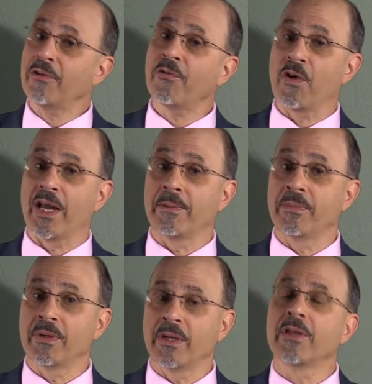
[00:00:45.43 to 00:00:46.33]
a
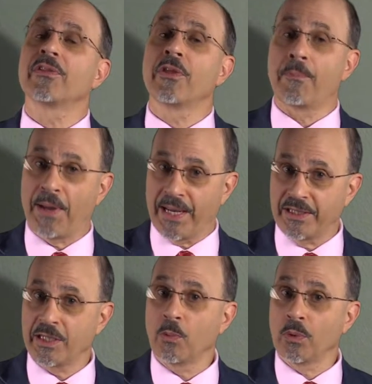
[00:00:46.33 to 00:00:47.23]
frame, the
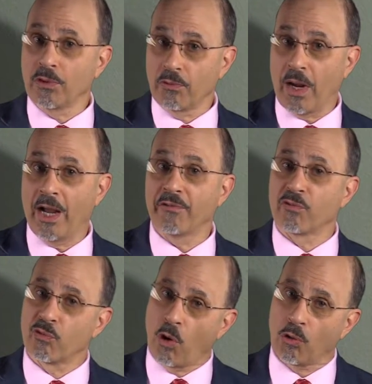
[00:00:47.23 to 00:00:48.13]
painting will arrive
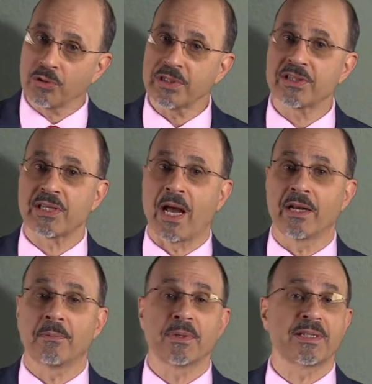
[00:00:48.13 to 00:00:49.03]
rolled
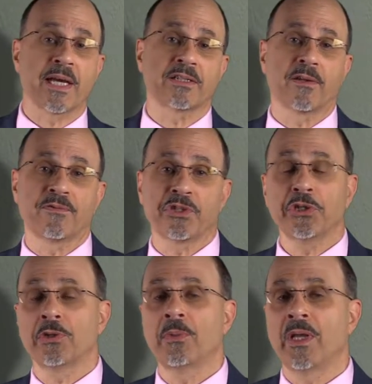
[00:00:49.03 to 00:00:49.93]
inside a protective
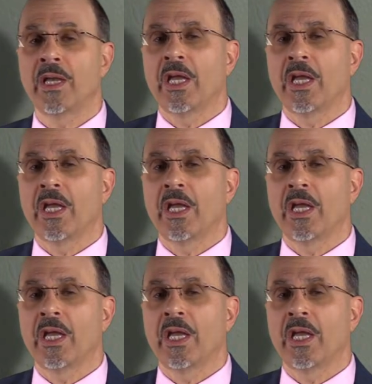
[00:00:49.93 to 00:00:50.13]
tube